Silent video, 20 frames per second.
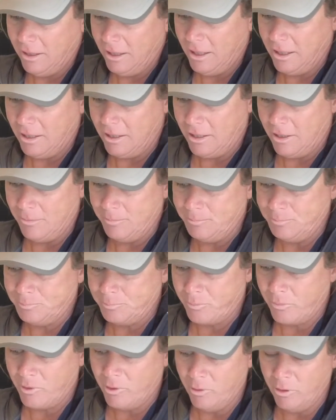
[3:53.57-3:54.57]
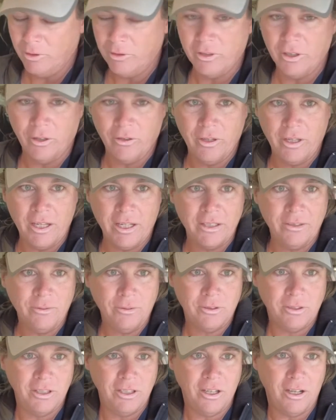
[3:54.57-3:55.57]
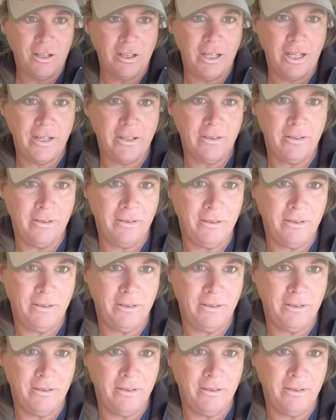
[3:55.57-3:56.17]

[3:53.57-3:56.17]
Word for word: and uh, well, till then, see y'all later.